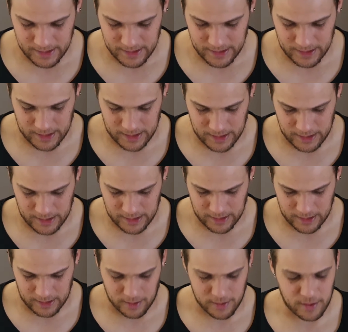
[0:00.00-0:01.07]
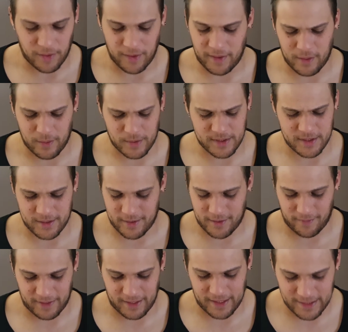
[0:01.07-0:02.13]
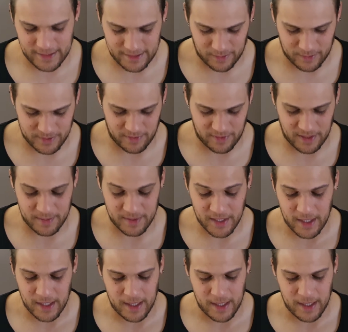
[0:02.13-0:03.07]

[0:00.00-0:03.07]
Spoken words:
That wasn't the Vikings, that was the Rams.